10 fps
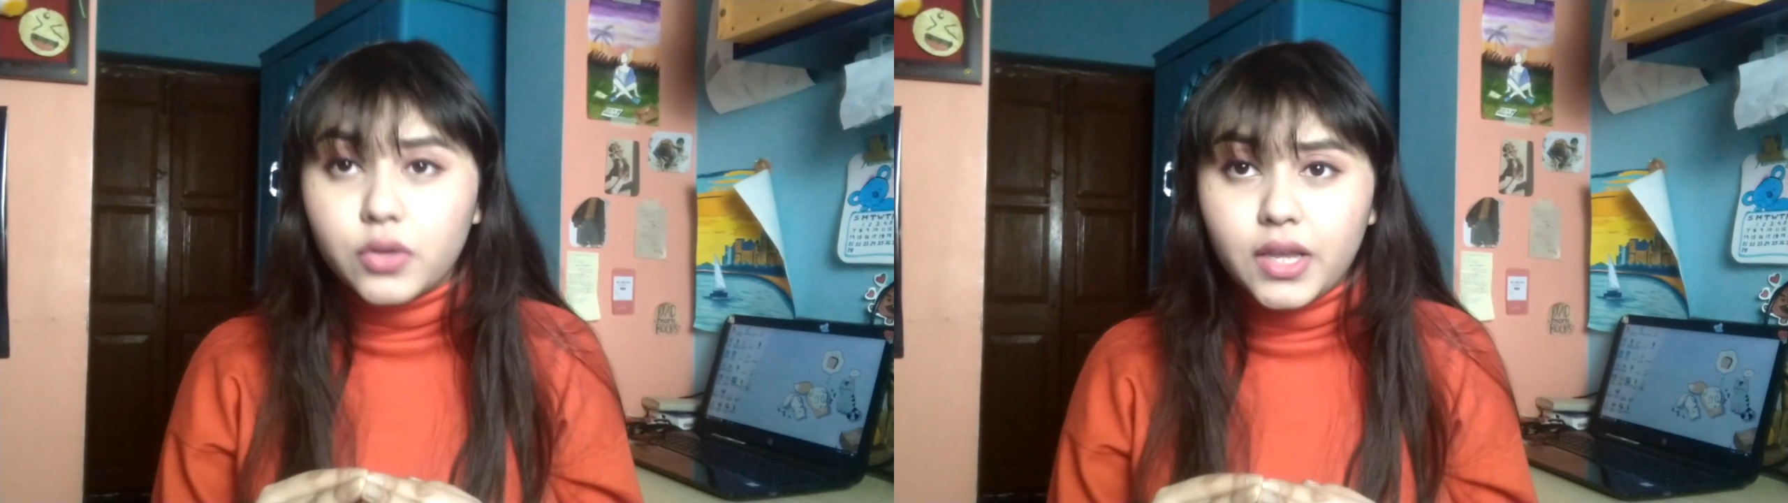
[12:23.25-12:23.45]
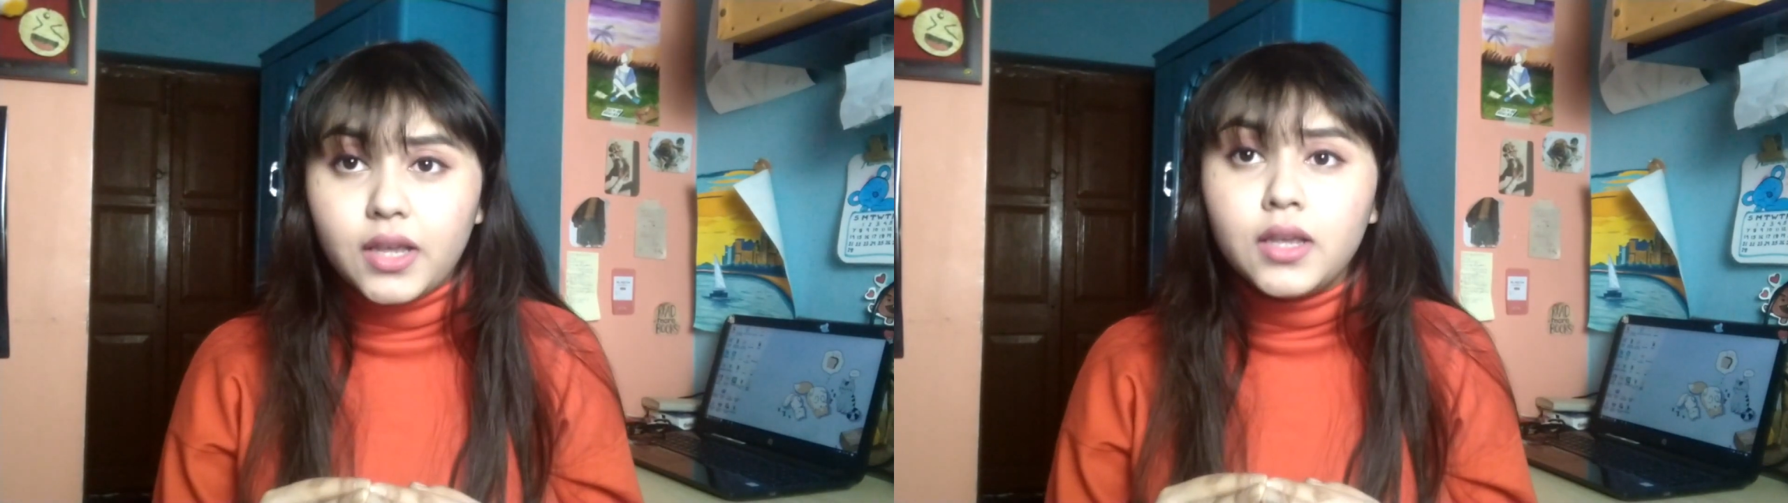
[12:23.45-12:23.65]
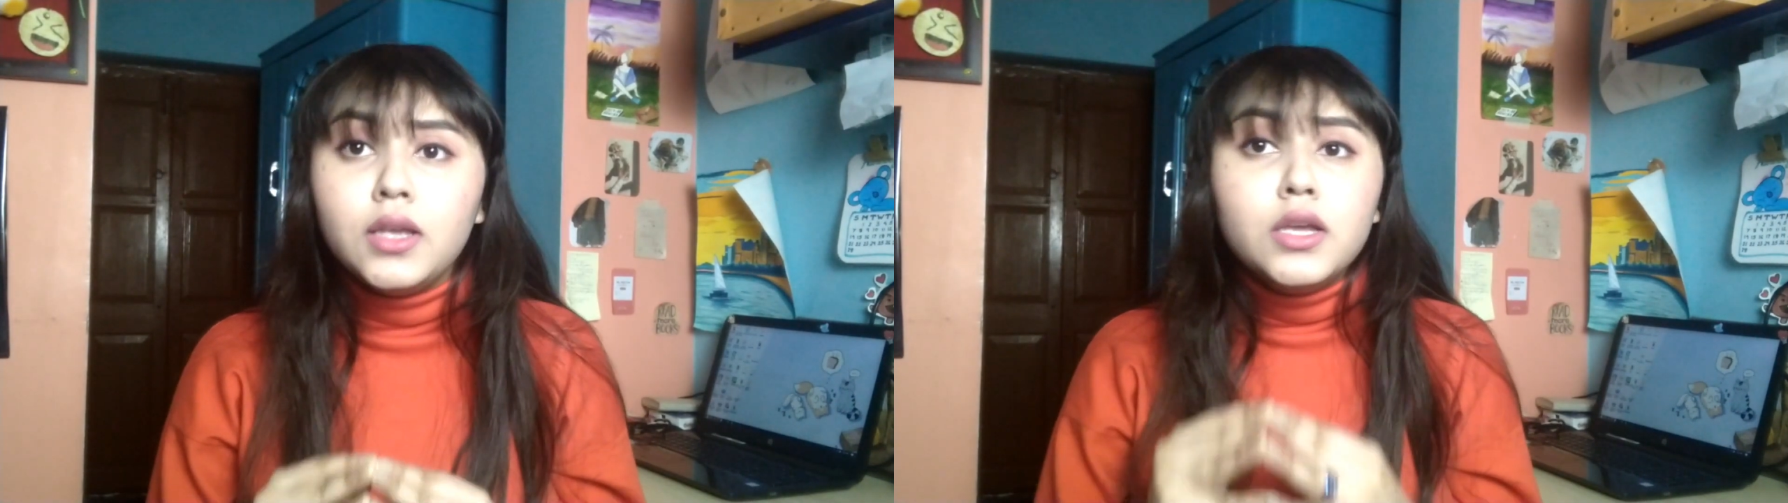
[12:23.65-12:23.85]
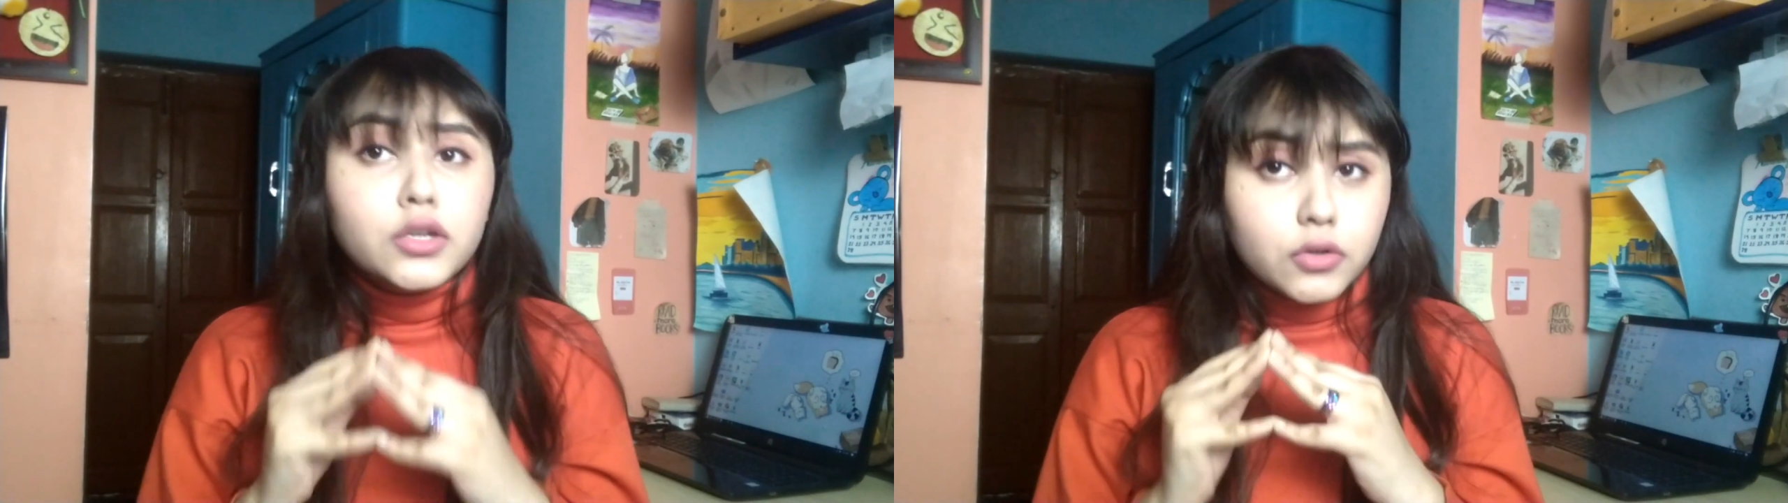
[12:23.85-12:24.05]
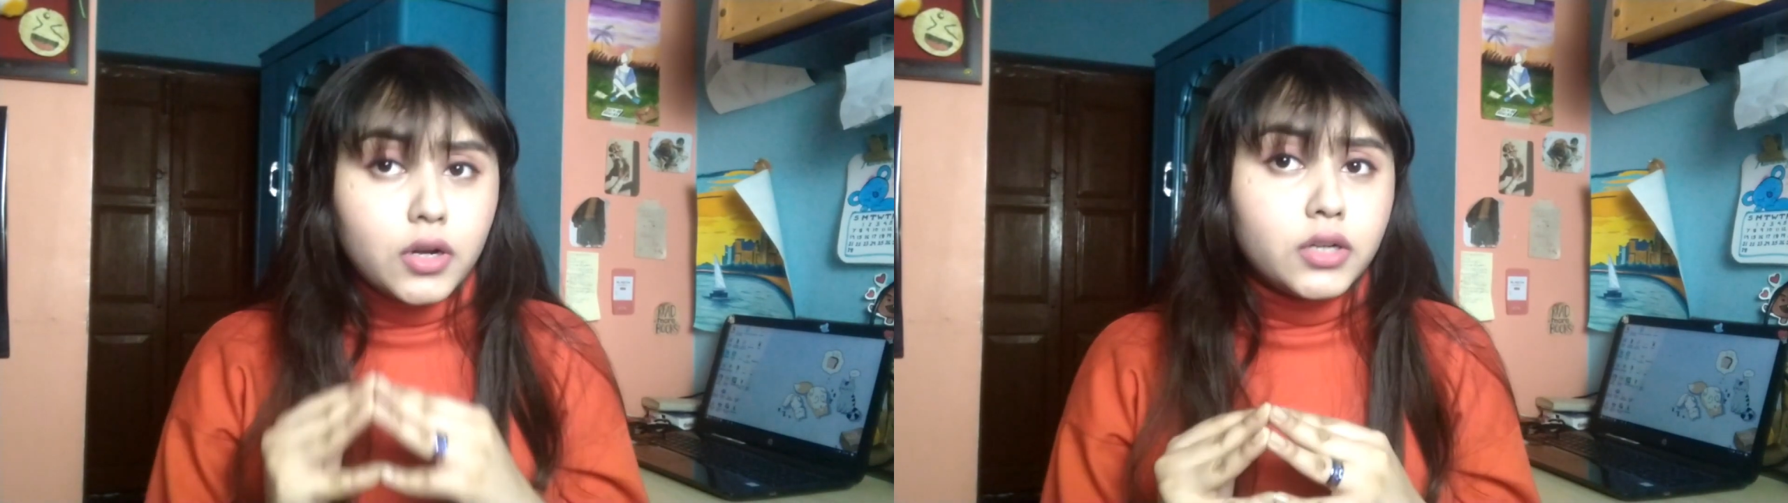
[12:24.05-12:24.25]

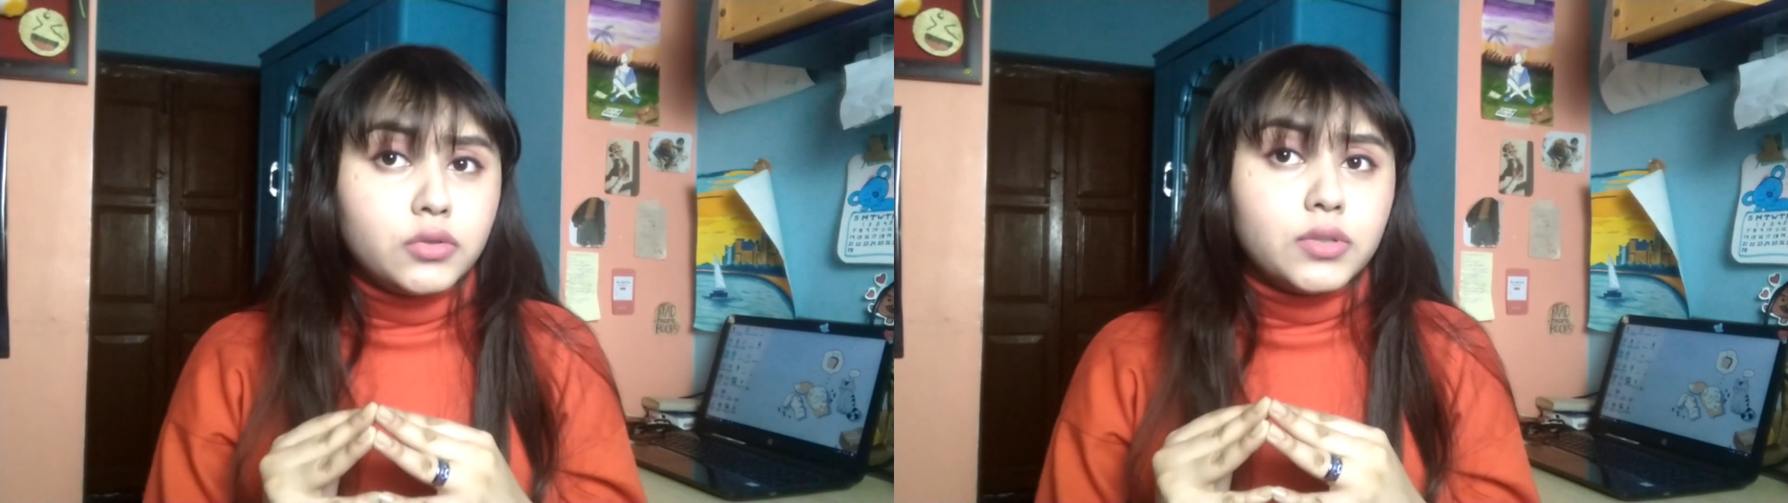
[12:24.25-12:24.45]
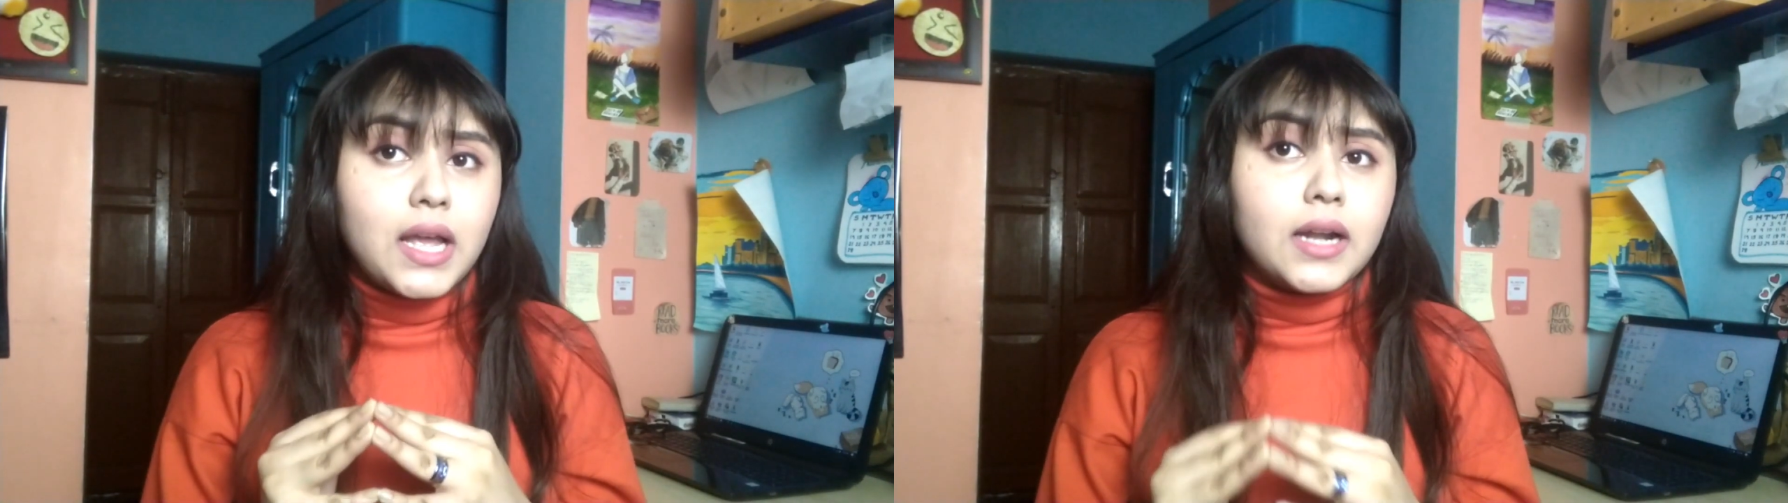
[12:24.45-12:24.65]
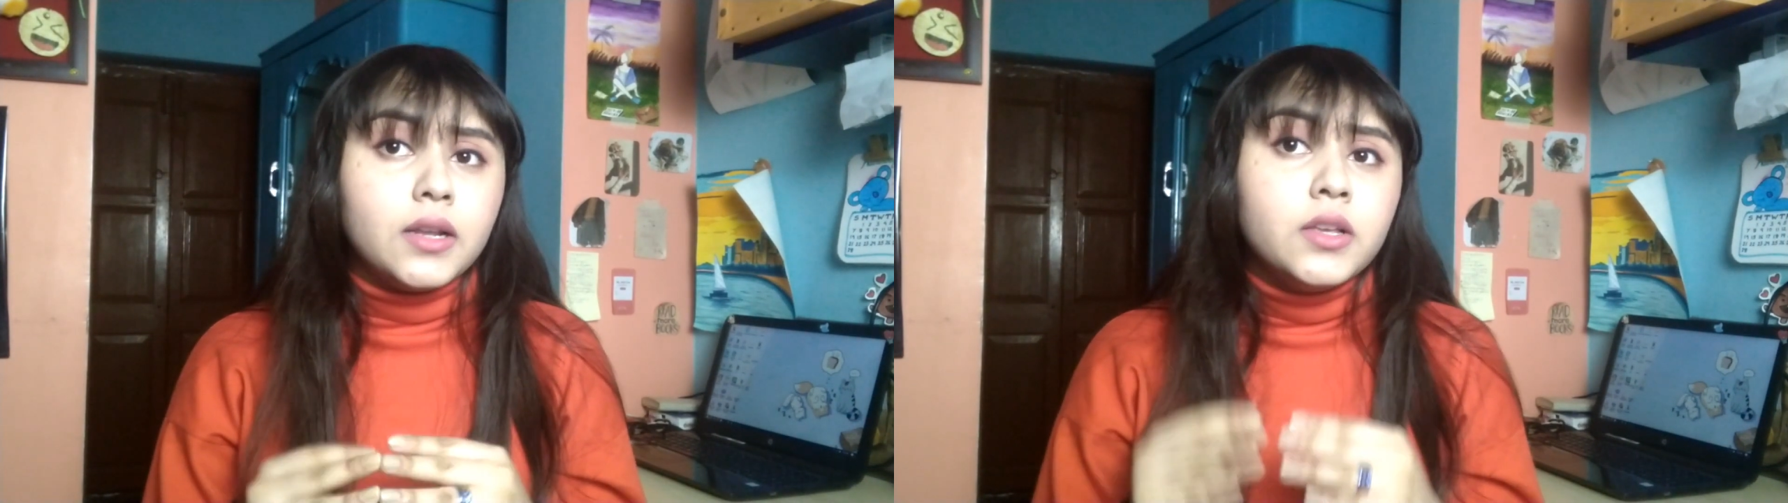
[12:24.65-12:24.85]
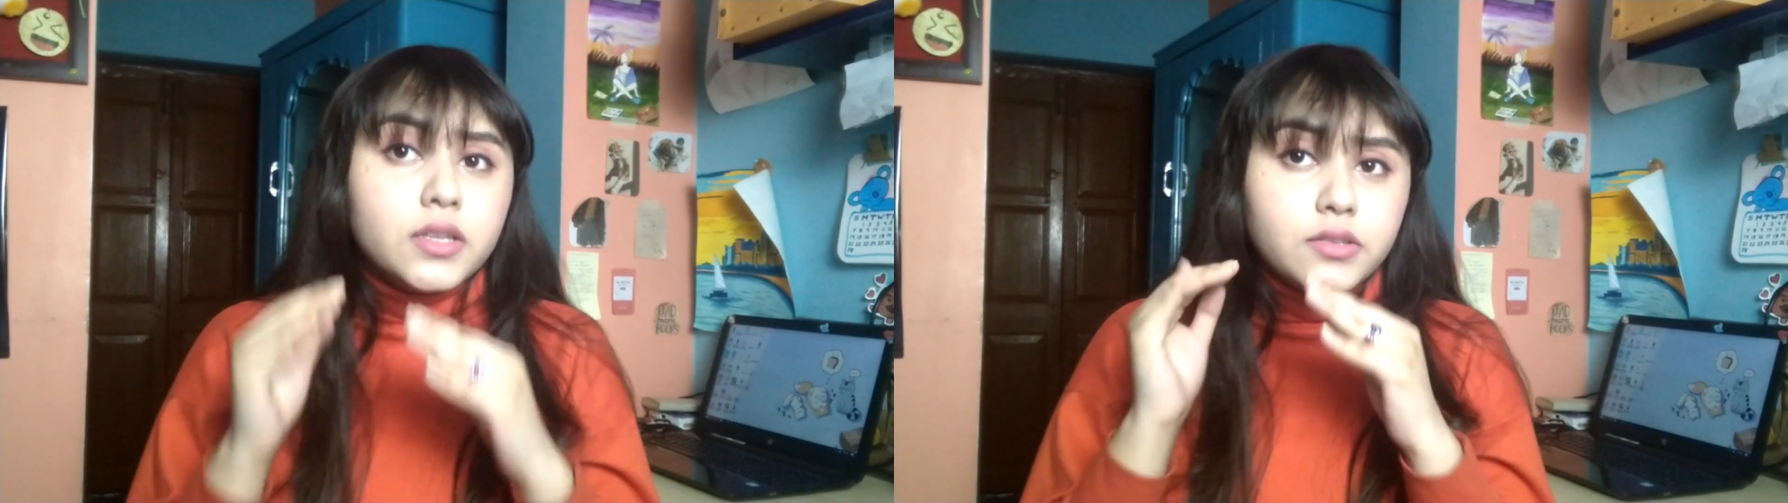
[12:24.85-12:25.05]
okay? Do not do that.